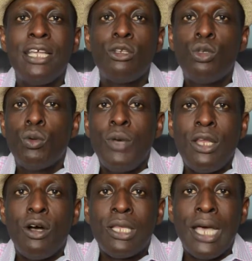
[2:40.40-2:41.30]
doing
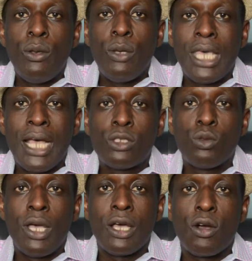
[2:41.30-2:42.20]
all that you can
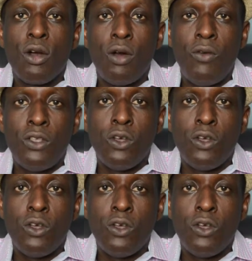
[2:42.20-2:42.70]
to encourage